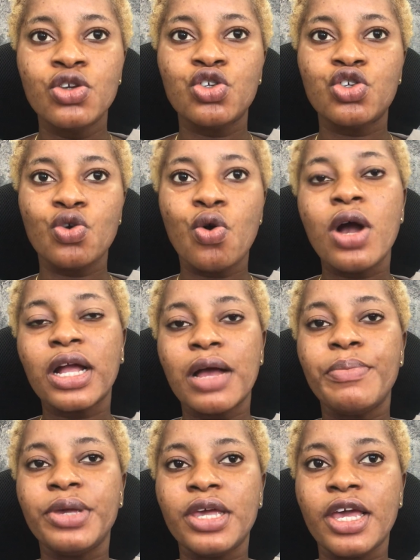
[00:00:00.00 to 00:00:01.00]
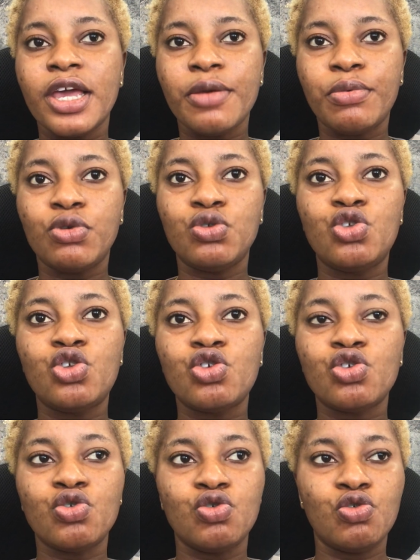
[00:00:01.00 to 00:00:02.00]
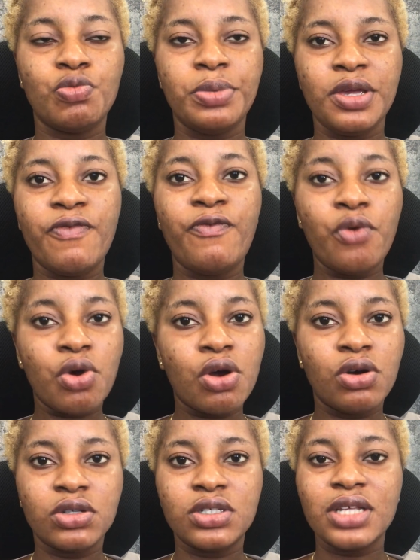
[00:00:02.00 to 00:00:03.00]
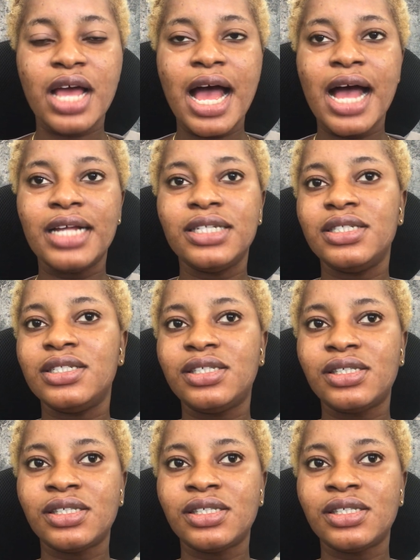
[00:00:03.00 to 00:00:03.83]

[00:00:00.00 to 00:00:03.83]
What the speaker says: so I can be able to be focused and